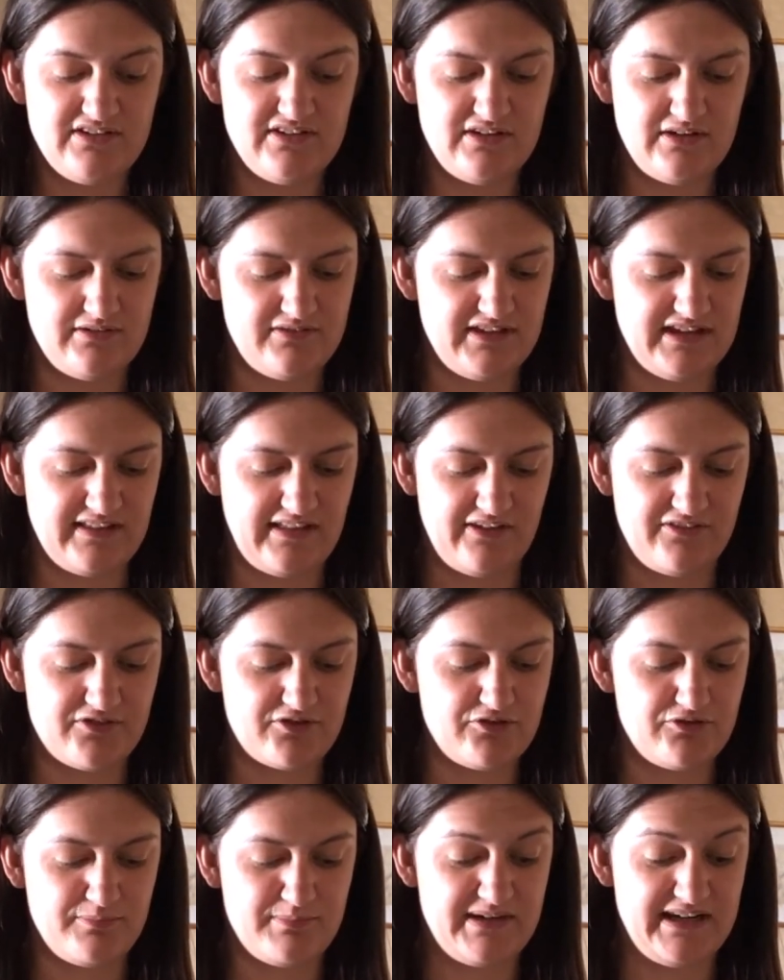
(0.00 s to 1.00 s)
I think that's
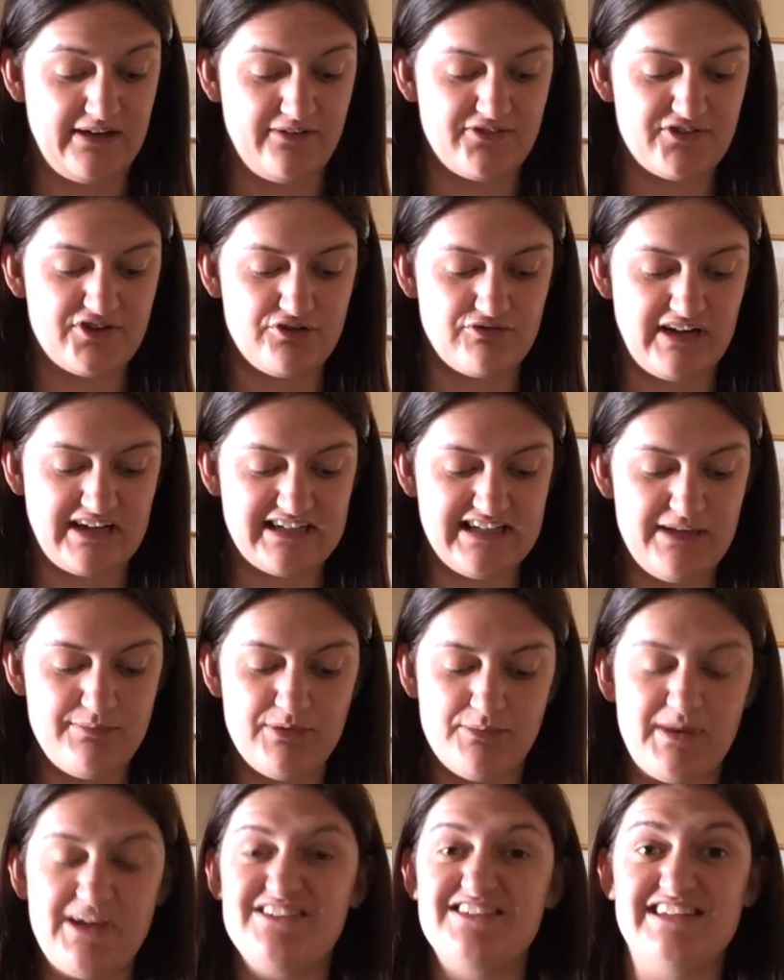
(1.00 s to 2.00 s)
pronounced correctly,
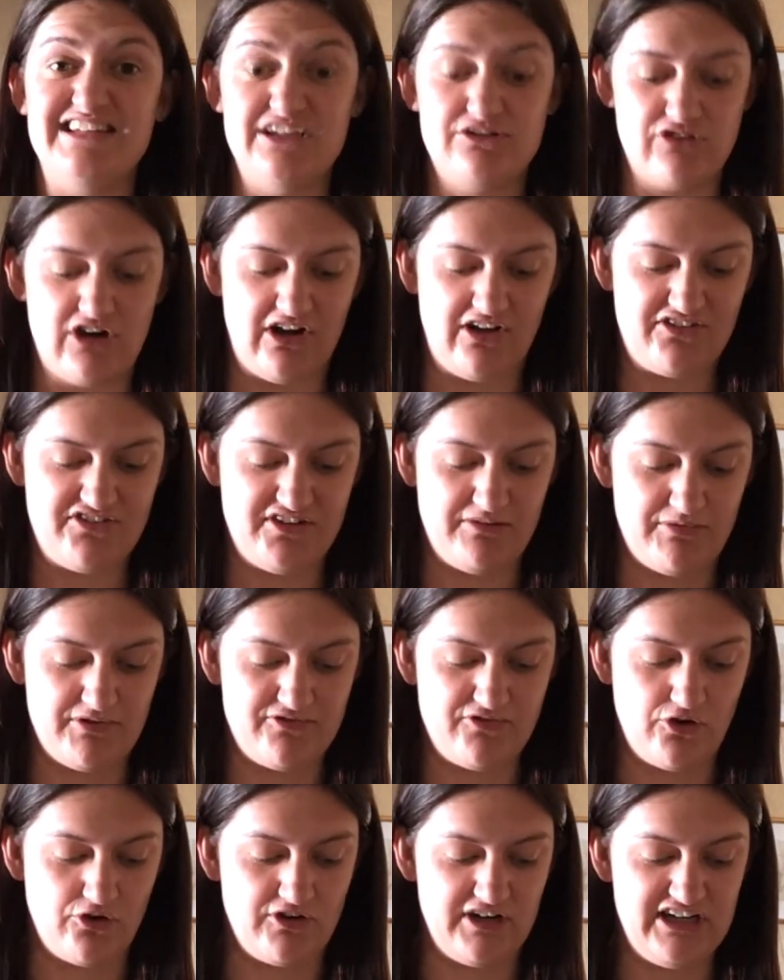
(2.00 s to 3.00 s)
but basically grass and other
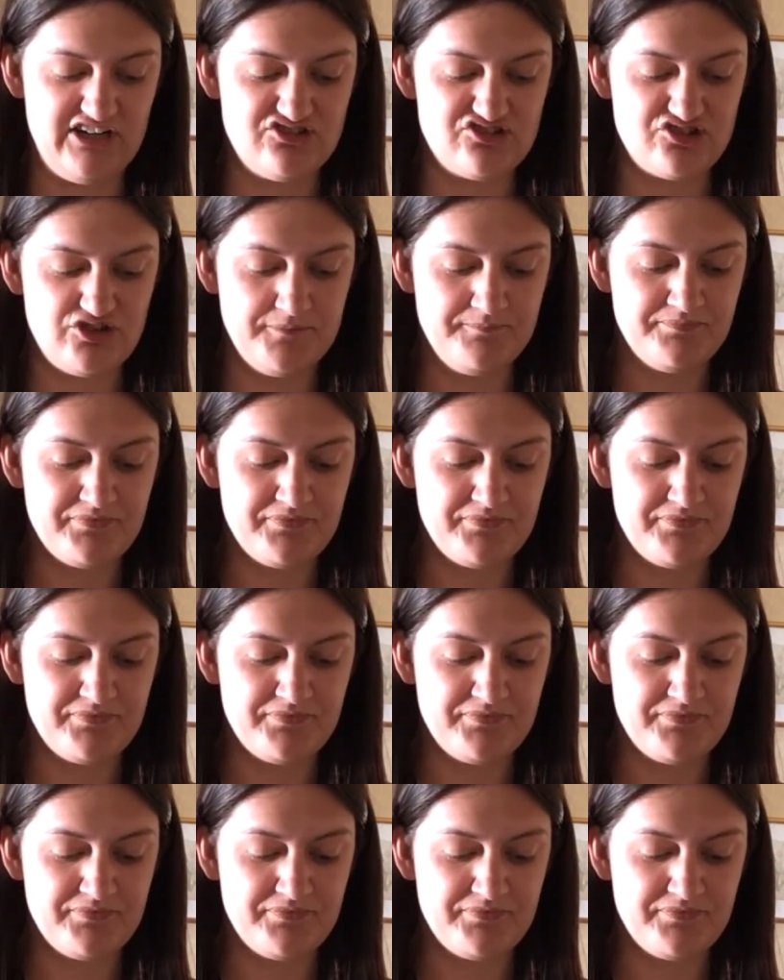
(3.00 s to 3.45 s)
forage.